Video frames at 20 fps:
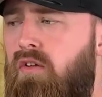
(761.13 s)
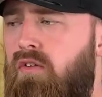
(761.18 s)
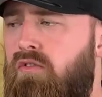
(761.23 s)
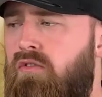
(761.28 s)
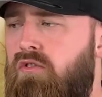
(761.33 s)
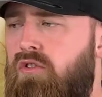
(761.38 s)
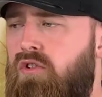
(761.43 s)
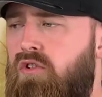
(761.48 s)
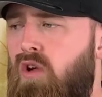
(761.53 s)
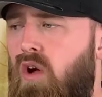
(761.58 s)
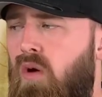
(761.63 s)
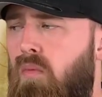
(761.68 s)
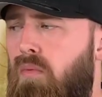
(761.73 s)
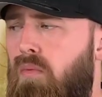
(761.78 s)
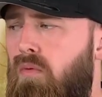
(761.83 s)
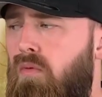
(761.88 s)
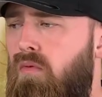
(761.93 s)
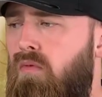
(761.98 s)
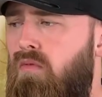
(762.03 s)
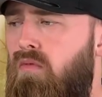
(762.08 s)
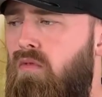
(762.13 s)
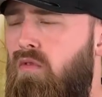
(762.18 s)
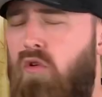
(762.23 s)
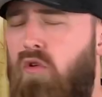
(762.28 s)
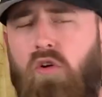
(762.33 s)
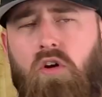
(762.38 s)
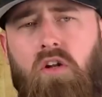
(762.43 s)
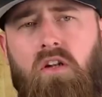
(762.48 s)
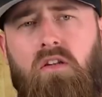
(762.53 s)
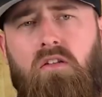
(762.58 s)
stop
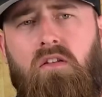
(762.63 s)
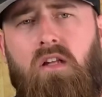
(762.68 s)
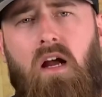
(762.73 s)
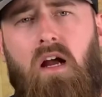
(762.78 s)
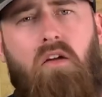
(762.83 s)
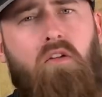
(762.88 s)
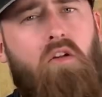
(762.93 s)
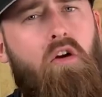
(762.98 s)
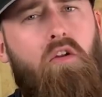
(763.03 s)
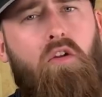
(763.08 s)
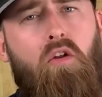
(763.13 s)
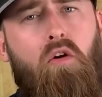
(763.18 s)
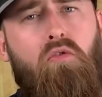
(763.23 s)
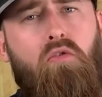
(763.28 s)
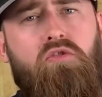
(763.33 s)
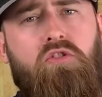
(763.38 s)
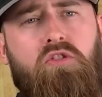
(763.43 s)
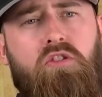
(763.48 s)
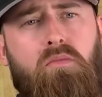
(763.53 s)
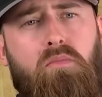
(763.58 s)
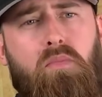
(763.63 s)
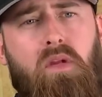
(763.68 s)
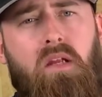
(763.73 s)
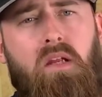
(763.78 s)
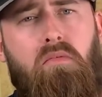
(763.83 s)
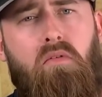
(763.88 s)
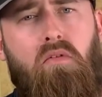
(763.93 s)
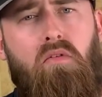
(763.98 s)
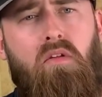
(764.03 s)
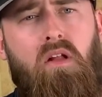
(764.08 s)
looking down our noses at
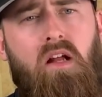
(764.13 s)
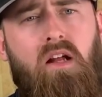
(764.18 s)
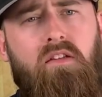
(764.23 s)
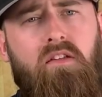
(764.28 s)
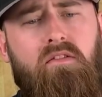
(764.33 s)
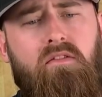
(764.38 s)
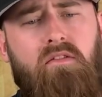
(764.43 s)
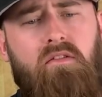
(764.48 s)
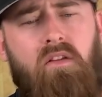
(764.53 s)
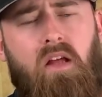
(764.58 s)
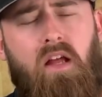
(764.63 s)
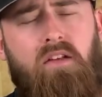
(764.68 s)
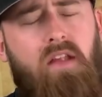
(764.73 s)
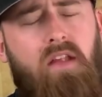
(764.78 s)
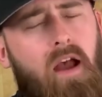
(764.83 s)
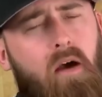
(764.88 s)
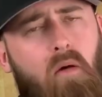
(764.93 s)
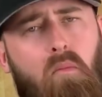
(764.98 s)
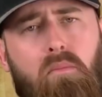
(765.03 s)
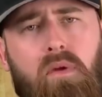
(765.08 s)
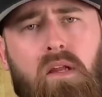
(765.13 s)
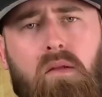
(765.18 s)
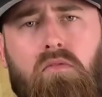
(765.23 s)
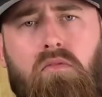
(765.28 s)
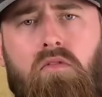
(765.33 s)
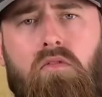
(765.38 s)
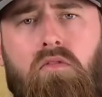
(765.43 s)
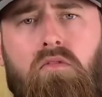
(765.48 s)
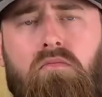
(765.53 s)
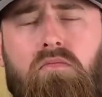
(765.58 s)
people, and help
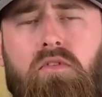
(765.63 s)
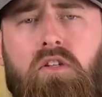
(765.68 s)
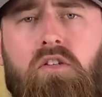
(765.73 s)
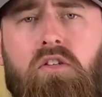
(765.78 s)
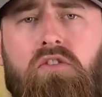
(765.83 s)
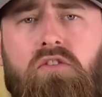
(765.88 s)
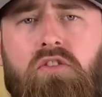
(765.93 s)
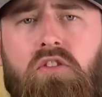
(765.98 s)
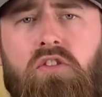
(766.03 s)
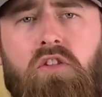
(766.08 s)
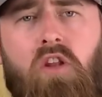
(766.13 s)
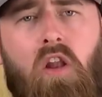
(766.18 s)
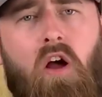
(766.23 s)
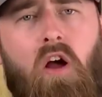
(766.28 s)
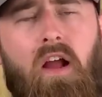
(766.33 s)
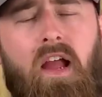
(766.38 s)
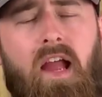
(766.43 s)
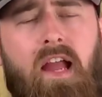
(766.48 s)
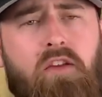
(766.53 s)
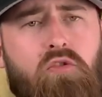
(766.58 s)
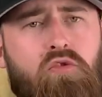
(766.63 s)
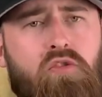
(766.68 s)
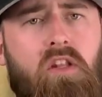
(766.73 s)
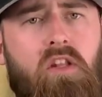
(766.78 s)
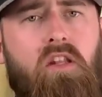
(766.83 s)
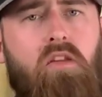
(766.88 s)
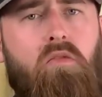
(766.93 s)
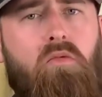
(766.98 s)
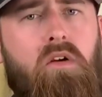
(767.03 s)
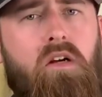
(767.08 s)
people, because there's a lot of hatred
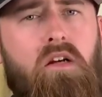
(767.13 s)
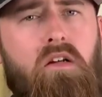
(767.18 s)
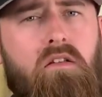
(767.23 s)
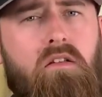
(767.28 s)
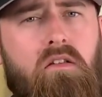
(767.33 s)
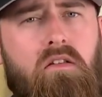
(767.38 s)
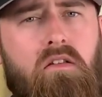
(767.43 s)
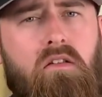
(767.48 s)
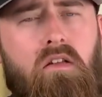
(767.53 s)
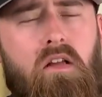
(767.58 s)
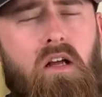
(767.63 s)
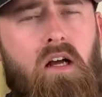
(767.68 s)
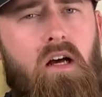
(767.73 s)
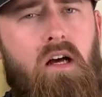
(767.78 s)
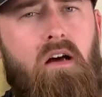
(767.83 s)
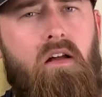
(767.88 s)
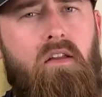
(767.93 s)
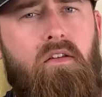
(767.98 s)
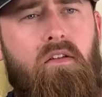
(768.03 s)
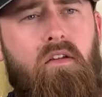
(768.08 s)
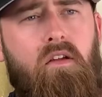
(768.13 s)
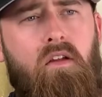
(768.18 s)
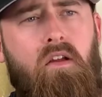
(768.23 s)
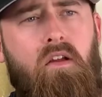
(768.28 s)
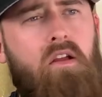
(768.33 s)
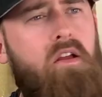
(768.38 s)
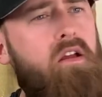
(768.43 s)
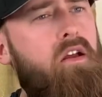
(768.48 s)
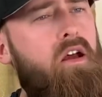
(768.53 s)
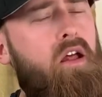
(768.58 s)
in the world, and
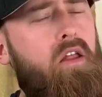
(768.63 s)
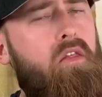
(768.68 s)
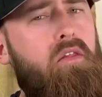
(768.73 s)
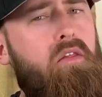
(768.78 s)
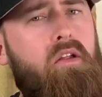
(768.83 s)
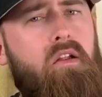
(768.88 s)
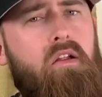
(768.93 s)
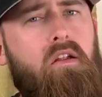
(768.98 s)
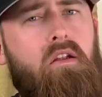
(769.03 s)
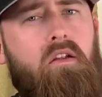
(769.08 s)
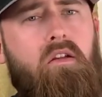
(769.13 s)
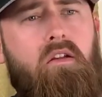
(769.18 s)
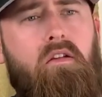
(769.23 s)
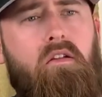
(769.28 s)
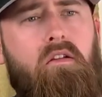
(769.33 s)
I think